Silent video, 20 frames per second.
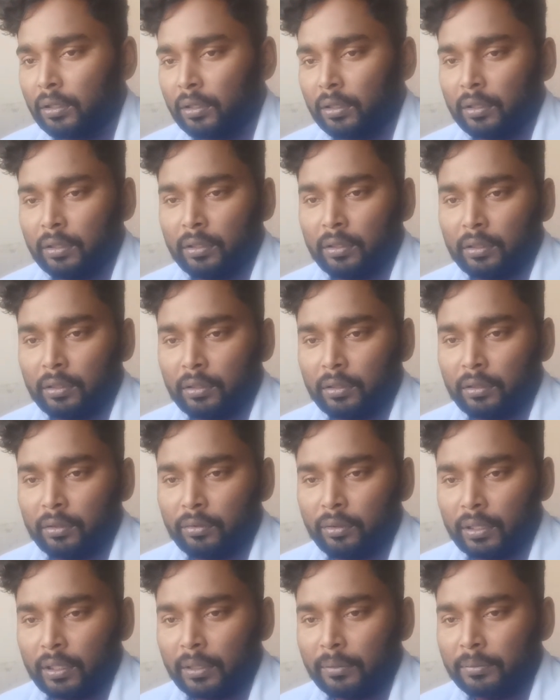
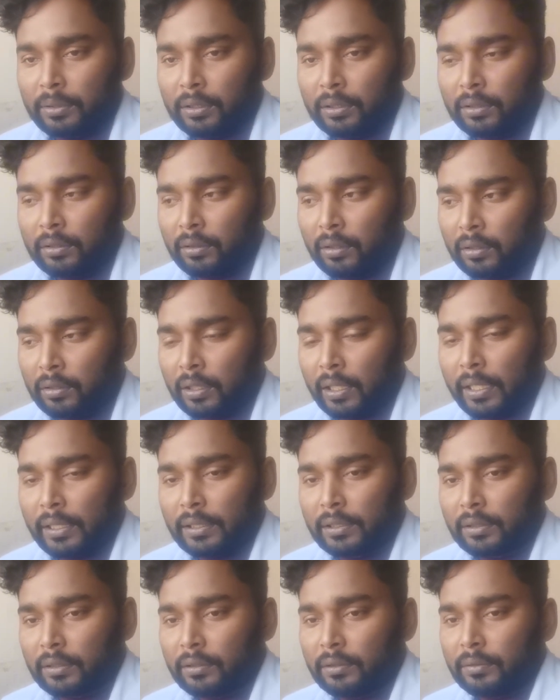one of the
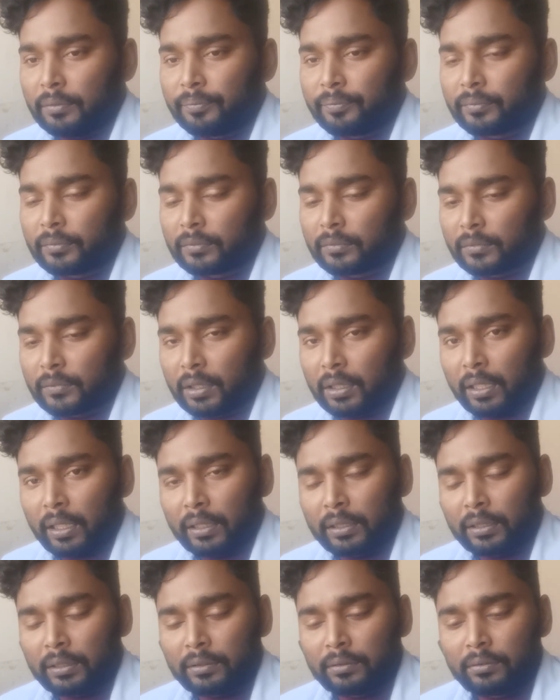organization. I
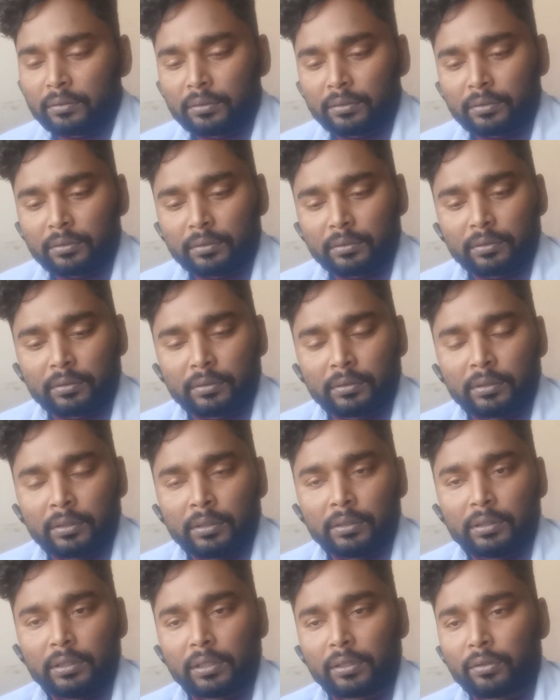can't
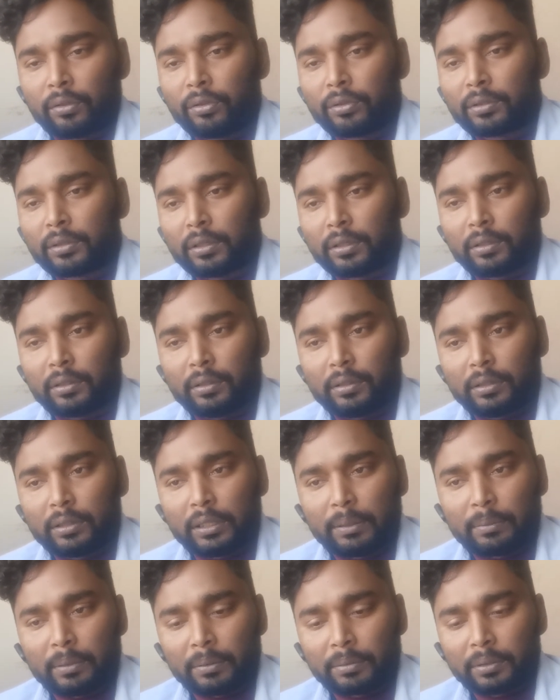disclose the
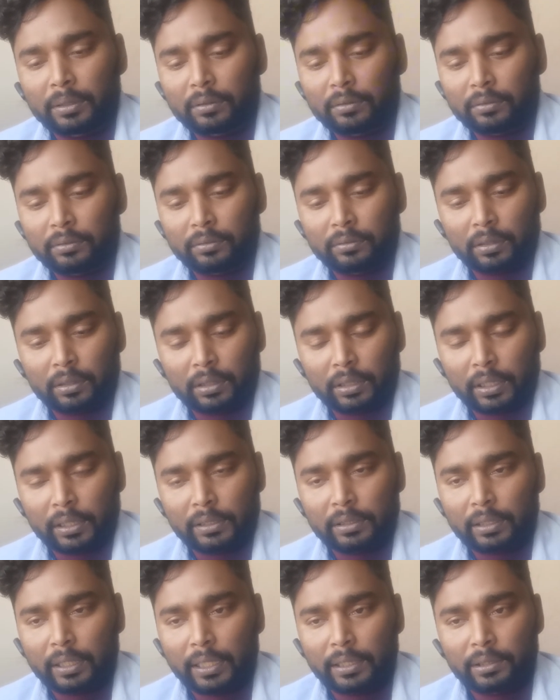name of the
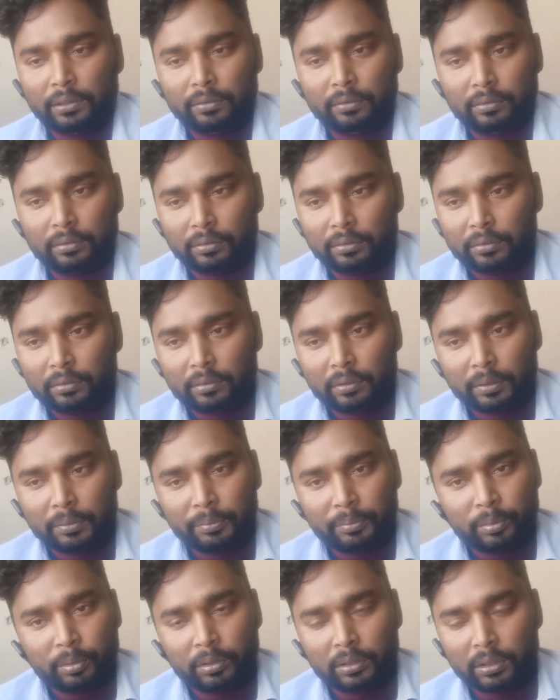organization, as you know,
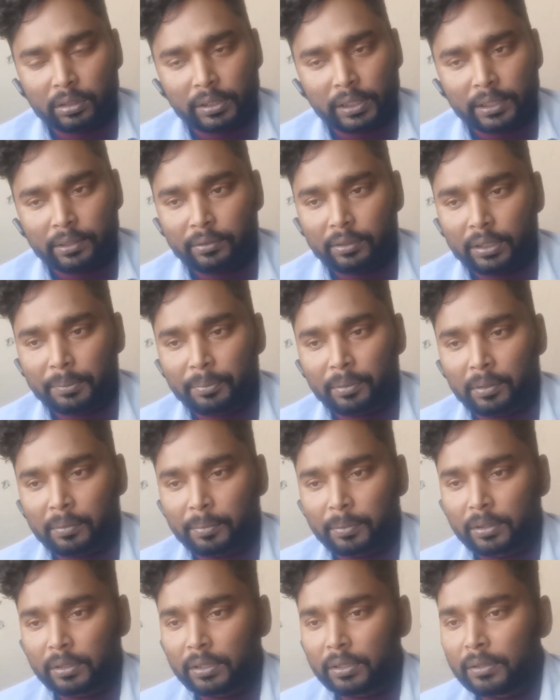for the security
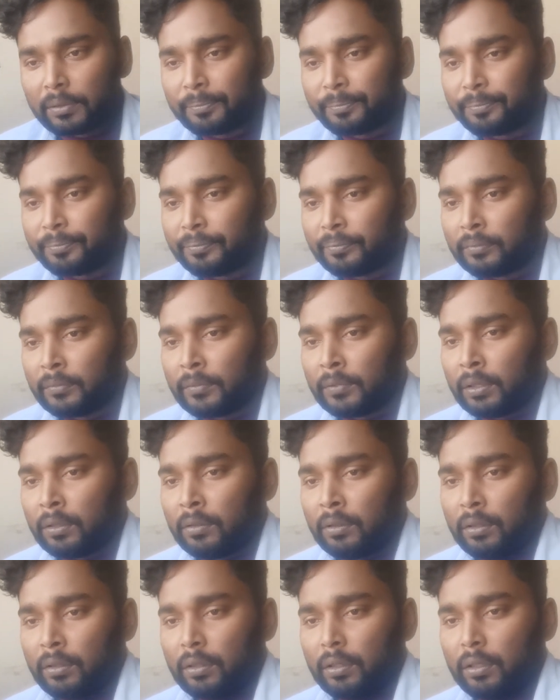purposes.
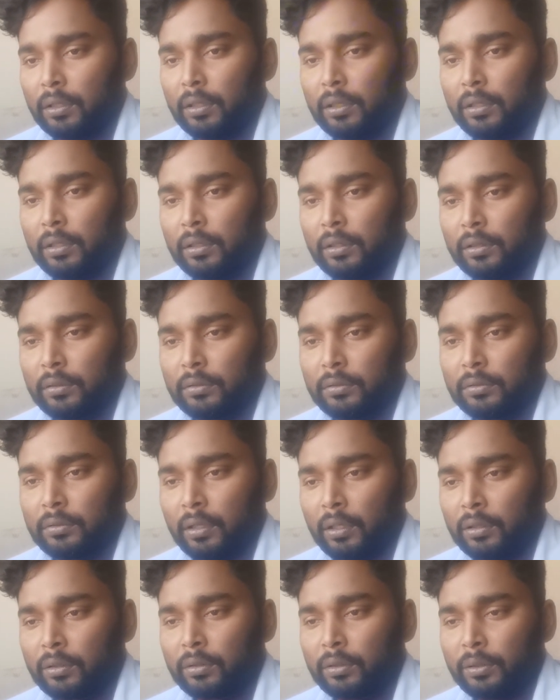
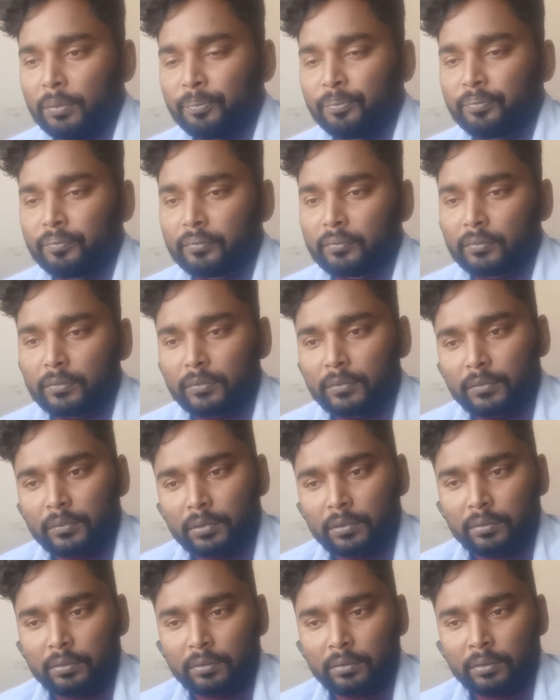Although
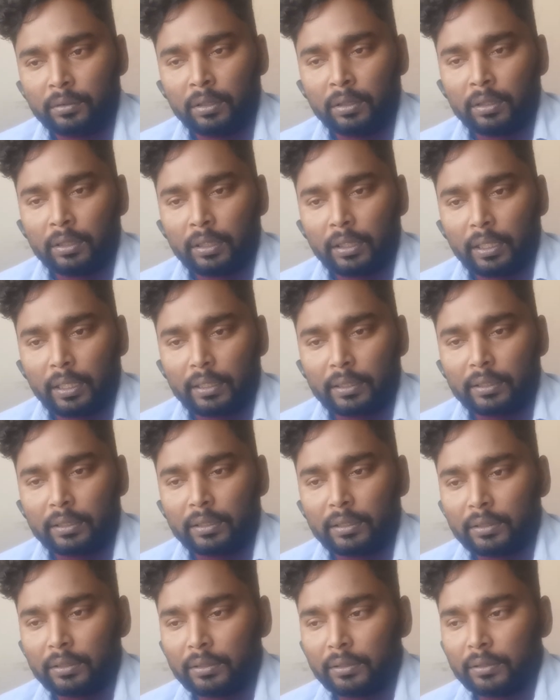at
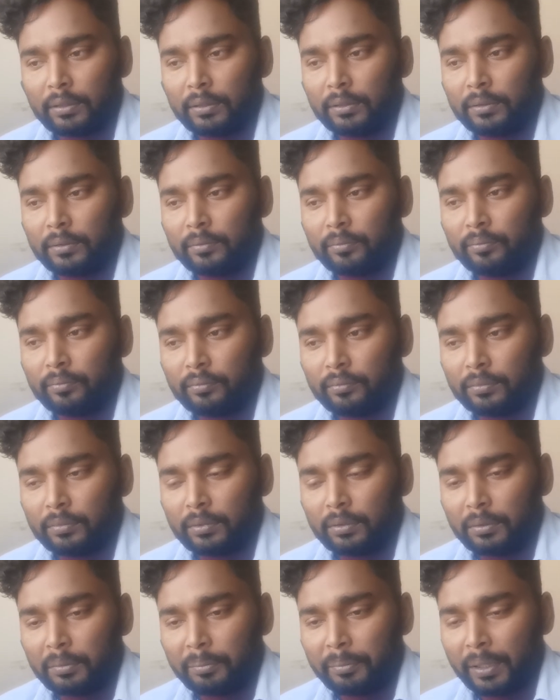the
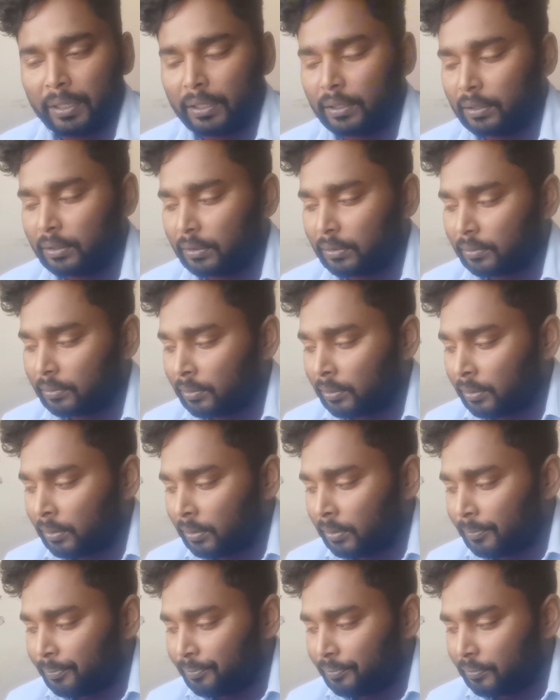by
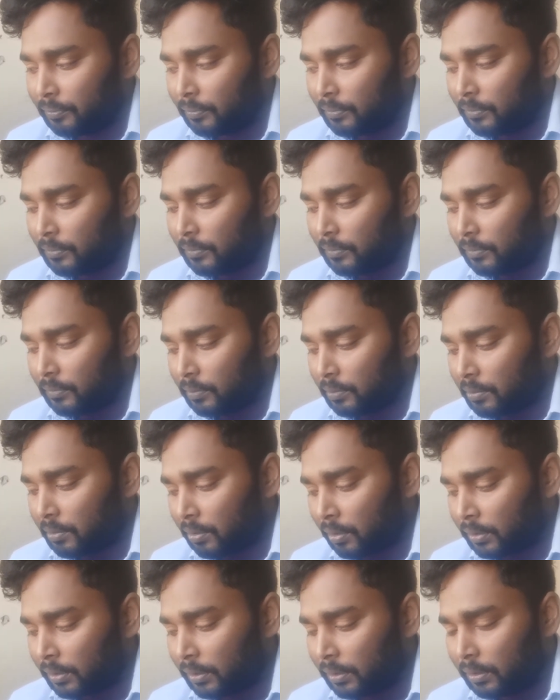
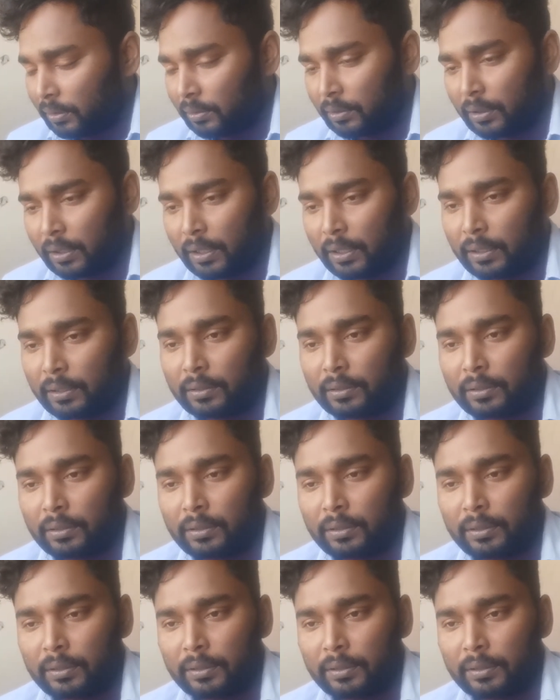talking and